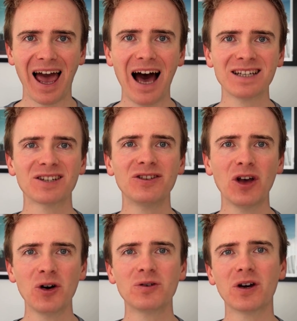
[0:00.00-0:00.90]
As a
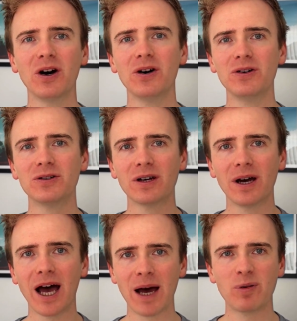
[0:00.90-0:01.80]
no-code
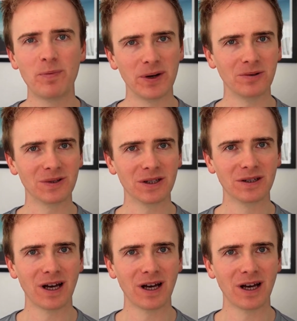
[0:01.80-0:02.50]
app builder,